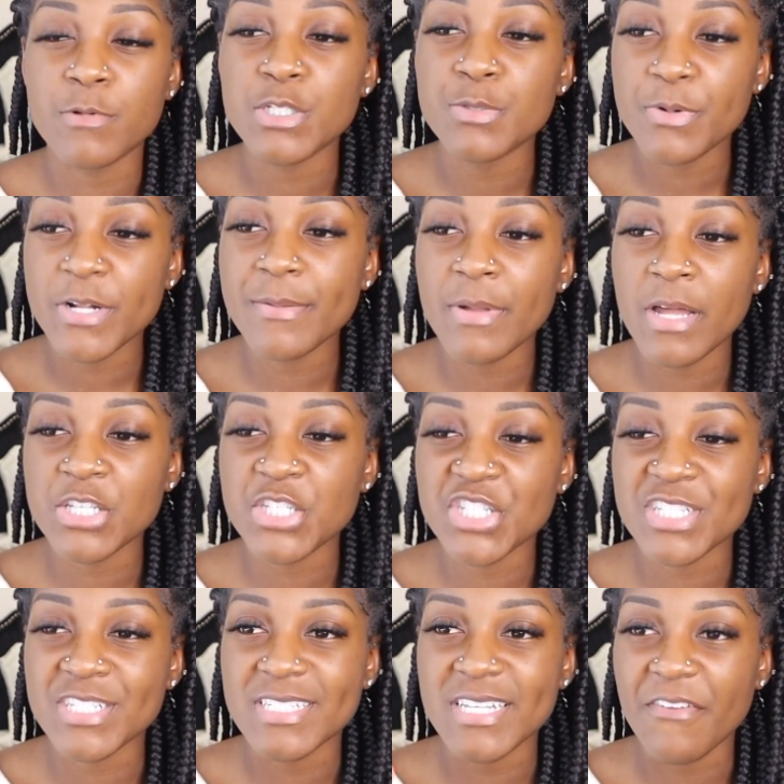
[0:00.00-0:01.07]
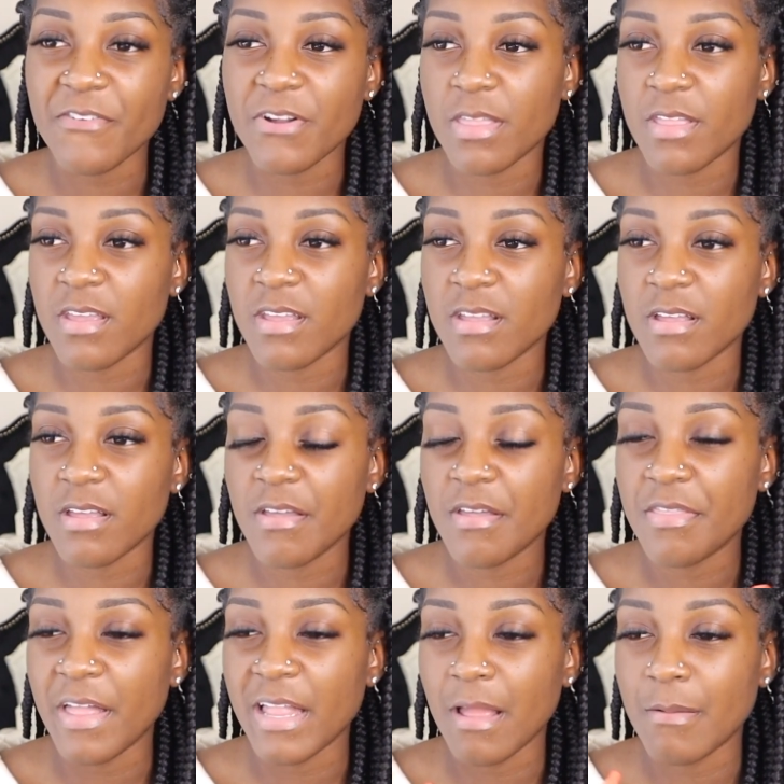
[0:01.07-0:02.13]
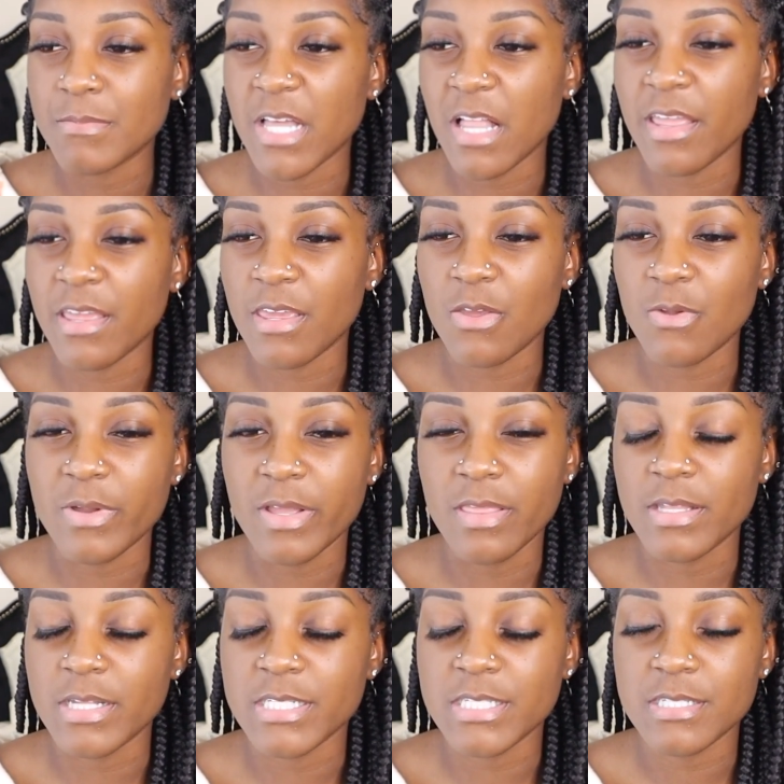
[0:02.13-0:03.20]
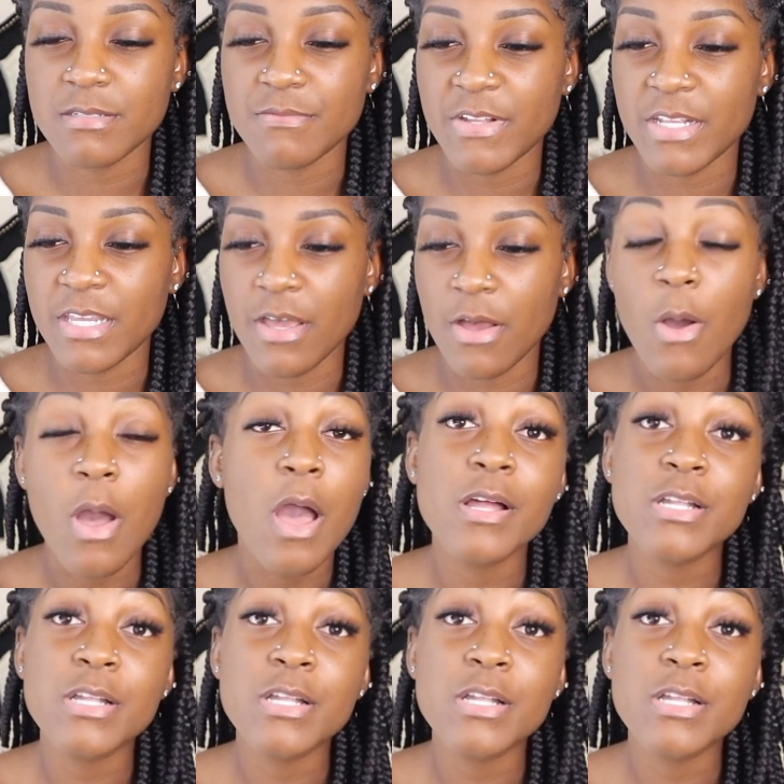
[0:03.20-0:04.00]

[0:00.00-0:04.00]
which pretty much is everything that I'm telling you in this video.